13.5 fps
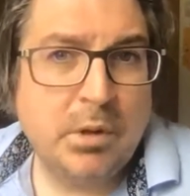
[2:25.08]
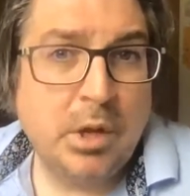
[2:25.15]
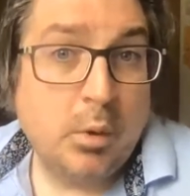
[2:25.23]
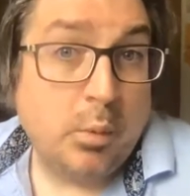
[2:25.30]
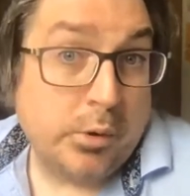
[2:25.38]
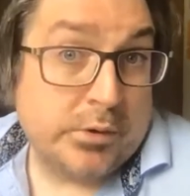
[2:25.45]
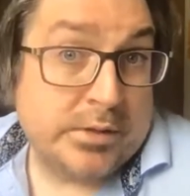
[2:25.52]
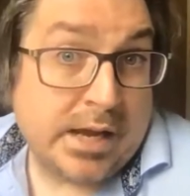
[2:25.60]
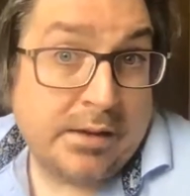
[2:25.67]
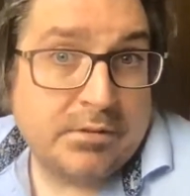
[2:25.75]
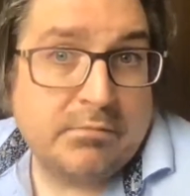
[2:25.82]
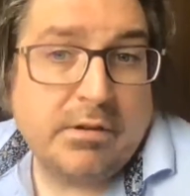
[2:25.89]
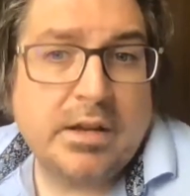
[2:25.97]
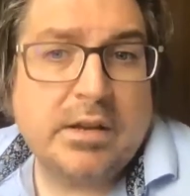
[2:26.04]
We also have to
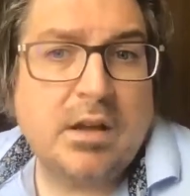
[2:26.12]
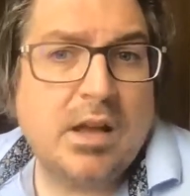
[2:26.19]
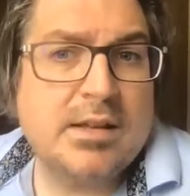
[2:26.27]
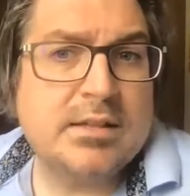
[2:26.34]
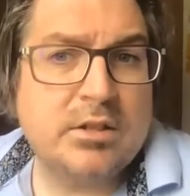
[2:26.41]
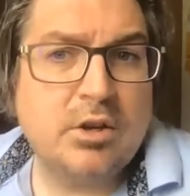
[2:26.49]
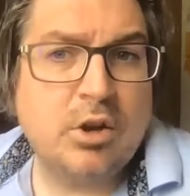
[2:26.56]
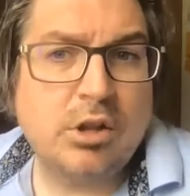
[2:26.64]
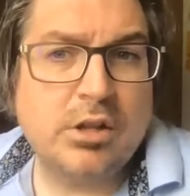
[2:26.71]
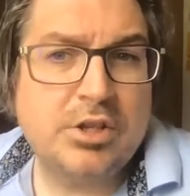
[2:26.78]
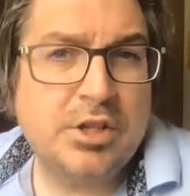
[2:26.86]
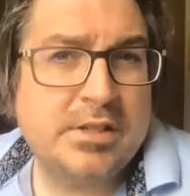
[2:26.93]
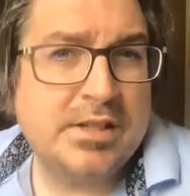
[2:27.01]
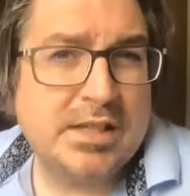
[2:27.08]
recognize that college
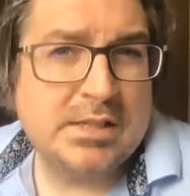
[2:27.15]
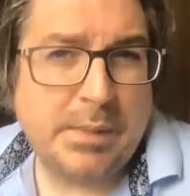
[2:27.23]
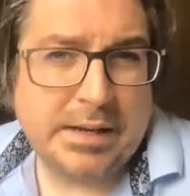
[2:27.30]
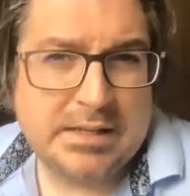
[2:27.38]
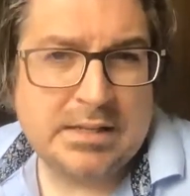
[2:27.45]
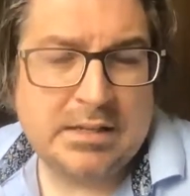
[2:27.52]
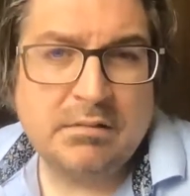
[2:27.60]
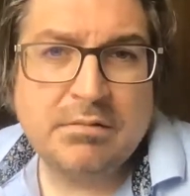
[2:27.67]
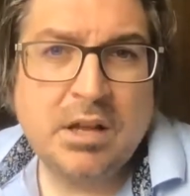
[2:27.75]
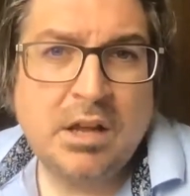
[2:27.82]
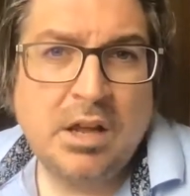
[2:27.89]
is expensive.